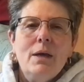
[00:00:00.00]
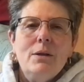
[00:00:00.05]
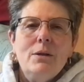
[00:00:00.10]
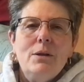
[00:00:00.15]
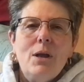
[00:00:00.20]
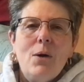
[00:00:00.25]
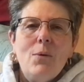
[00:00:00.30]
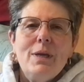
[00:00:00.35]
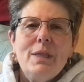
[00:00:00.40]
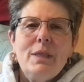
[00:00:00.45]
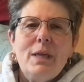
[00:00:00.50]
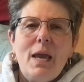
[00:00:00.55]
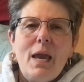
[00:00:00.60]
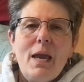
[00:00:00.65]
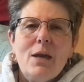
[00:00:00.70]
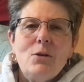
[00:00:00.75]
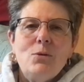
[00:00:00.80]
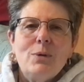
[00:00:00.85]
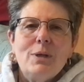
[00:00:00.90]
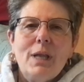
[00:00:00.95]
Knowing the
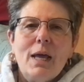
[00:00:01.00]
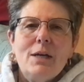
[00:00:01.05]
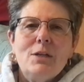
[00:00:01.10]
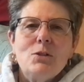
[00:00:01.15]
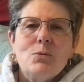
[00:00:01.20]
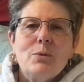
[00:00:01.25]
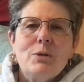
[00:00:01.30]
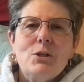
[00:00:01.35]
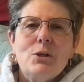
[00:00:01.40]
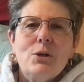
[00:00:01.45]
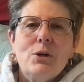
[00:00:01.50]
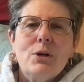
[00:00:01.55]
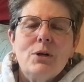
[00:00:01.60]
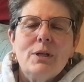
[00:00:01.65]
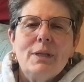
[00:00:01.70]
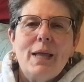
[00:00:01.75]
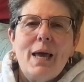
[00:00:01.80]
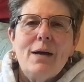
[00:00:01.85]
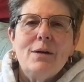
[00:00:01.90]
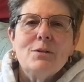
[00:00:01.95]
annualized return
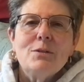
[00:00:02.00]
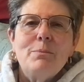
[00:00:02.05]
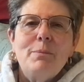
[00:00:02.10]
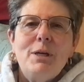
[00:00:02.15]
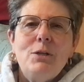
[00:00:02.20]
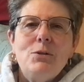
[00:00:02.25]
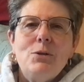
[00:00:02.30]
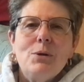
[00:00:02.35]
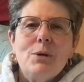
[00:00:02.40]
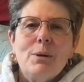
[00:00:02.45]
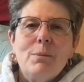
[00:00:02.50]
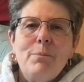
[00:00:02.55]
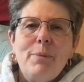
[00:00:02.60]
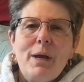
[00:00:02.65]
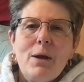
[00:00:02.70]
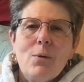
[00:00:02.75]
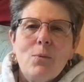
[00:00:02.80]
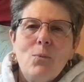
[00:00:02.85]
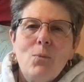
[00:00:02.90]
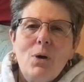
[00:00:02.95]
allows me to
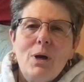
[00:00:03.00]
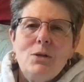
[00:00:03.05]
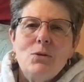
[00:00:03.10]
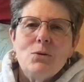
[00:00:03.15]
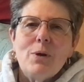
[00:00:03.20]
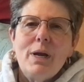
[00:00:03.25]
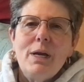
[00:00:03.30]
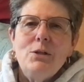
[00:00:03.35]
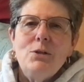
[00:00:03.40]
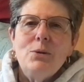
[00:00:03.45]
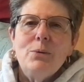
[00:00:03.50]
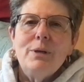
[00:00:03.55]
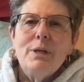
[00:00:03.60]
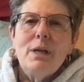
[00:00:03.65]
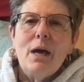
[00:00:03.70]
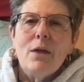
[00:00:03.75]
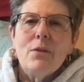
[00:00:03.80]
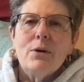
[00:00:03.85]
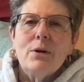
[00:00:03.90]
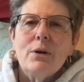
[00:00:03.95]
compare one trade to
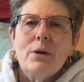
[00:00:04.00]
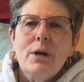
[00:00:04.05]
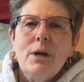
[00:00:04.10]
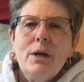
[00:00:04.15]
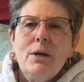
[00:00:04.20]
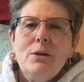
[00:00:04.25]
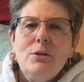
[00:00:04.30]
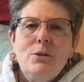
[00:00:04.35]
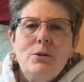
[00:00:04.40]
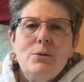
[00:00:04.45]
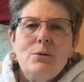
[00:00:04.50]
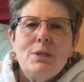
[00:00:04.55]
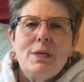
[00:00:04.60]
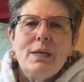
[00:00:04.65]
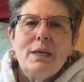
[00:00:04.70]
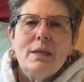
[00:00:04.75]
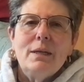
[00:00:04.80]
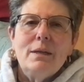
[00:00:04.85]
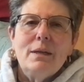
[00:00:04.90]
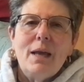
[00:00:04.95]
another using
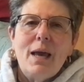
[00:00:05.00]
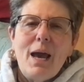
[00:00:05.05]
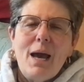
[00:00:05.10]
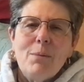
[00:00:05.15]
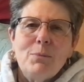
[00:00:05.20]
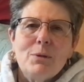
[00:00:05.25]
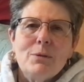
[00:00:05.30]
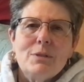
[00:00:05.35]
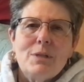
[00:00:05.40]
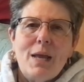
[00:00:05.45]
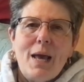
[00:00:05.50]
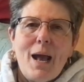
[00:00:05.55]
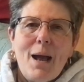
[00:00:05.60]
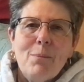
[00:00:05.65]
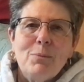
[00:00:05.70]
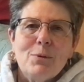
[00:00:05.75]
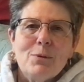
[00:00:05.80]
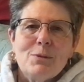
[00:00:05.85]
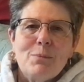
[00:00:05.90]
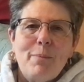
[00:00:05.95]
an
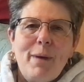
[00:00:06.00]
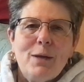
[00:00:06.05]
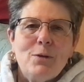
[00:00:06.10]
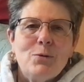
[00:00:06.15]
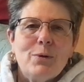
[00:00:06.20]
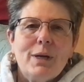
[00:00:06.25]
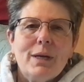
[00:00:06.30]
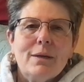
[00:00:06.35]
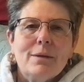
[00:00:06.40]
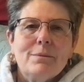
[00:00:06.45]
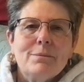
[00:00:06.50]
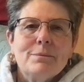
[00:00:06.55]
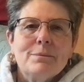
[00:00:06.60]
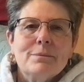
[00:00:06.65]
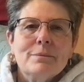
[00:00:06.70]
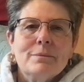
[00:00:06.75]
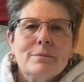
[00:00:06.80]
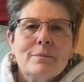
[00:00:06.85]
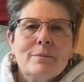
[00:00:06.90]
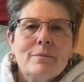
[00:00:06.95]
apples-to-apples metric.
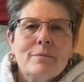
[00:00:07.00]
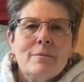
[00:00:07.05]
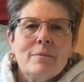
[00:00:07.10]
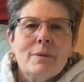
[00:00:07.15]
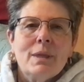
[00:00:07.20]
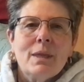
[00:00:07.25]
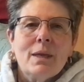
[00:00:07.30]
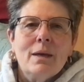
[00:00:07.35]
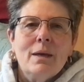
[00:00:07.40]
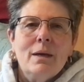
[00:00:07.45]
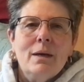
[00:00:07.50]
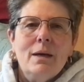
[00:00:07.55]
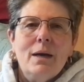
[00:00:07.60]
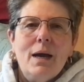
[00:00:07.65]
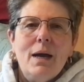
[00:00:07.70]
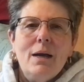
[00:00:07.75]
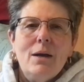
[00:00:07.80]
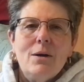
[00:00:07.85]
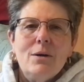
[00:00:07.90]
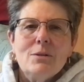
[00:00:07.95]

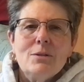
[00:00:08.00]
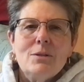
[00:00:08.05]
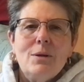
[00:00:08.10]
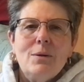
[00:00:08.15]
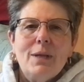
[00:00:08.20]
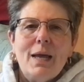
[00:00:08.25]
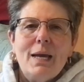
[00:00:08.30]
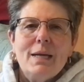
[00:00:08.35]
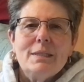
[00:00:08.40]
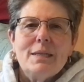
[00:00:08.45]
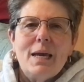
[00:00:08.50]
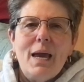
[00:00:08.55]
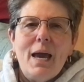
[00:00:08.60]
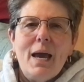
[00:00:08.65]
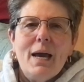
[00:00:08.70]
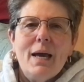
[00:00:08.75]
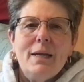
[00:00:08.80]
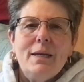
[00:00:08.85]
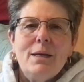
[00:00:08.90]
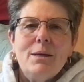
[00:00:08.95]
I also like to
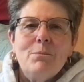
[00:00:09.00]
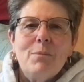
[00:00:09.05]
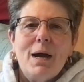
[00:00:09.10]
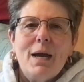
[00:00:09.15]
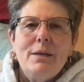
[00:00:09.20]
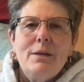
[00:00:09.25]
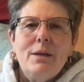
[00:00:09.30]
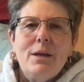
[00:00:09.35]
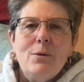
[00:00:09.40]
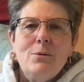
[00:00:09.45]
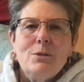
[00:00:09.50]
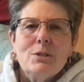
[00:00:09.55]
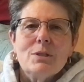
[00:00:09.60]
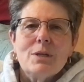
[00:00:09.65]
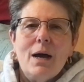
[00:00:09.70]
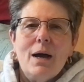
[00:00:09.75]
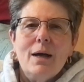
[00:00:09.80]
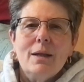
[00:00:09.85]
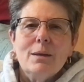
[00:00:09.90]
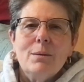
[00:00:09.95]
add in my notes
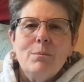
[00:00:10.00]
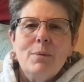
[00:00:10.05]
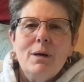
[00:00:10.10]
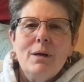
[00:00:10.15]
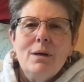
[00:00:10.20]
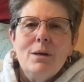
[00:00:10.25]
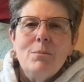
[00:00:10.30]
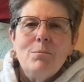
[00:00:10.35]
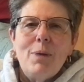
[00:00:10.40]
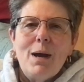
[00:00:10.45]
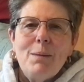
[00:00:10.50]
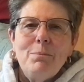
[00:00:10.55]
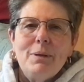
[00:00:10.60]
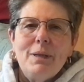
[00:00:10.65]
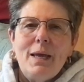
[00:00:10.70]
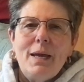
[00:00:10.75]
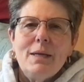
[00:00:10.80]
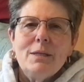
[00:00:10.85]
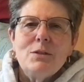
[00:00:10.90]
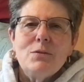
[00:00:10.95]
column my
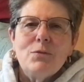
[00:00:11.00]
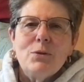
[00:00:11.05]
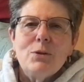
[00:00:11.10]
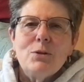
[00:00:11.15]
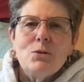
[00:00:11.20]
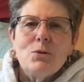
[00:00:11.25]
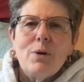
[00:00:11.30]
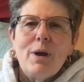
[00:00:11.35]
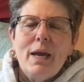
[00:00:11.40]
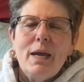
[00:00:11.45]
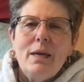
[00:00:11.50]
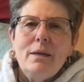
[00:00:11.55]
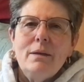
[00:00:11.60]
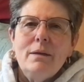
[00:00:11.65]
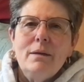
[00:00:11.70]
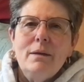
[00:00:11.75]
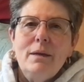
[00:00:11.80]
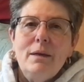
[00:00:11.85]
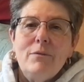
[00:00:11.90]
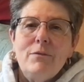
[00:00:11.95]
plans for the trade
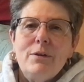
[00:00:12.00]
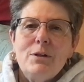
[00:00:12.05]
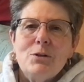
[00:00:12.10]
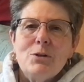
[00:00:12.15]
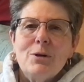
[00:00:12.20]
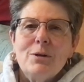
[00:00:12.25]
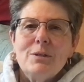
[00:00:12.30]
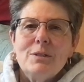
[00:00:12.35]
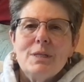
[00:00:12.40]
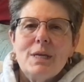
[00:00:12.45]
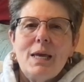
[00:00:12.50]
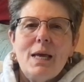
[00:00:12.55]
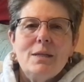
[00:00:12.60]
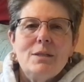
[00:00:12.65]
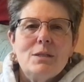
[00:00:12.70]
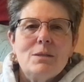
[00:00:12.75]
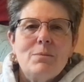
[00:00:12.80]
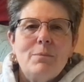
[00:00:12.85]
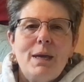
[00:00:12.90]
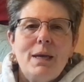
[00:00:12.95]
if it turns
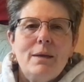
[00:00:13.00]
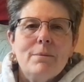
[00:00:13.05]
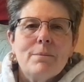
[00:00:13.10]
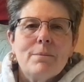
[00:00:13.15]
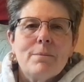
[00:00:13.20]
against me.